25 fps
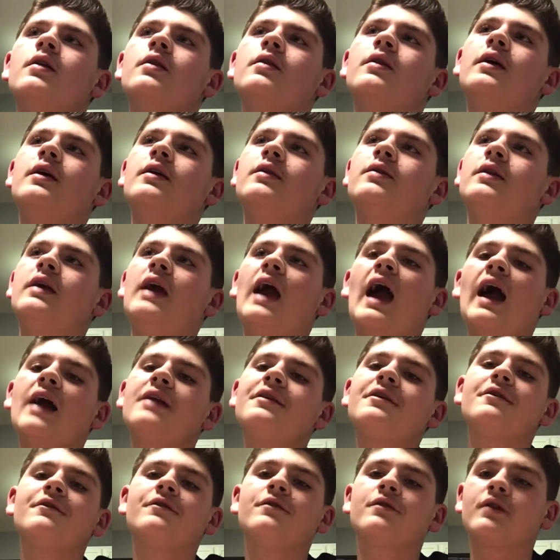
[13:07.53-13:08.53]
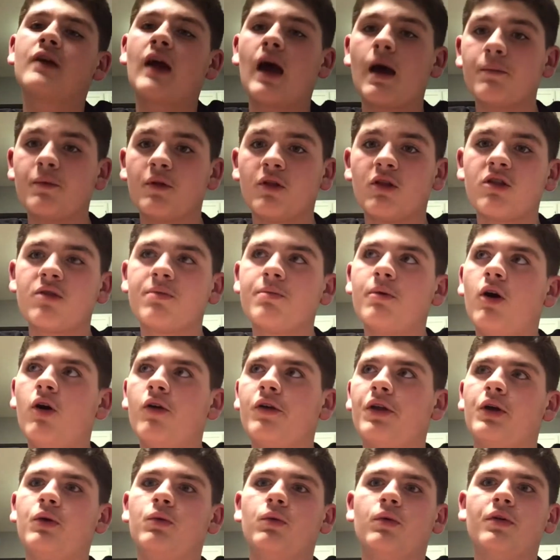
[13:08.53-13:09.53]
The actor for Captain
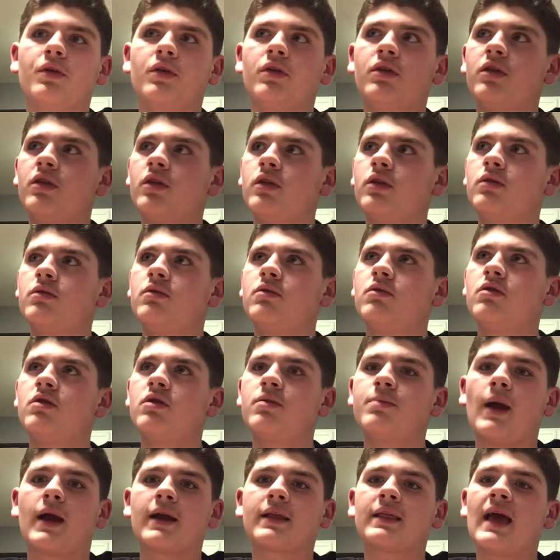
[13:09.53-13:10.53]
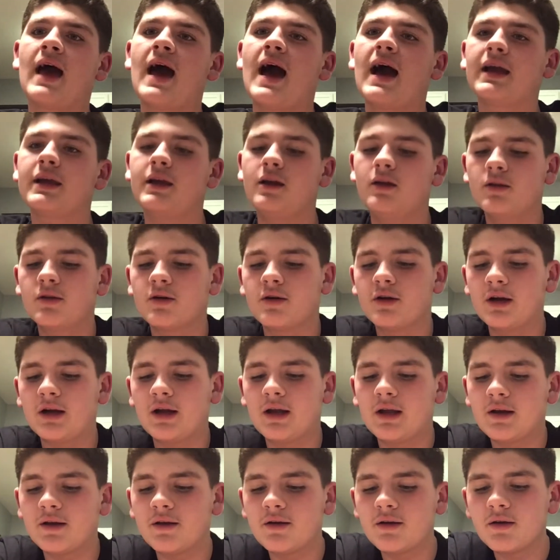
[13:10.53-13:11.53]
Spaulding was spectacular,
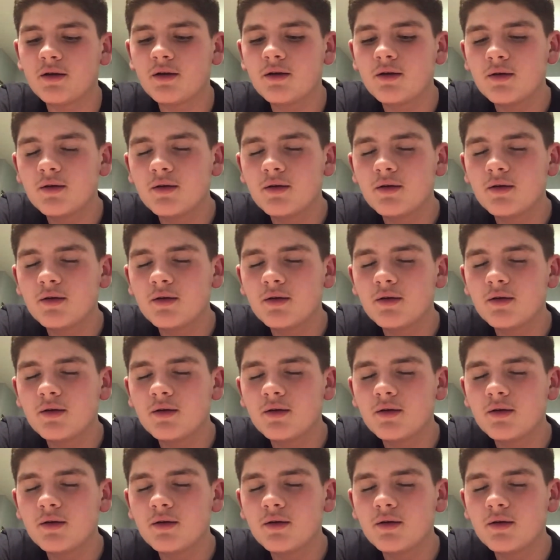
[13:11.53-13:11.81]
and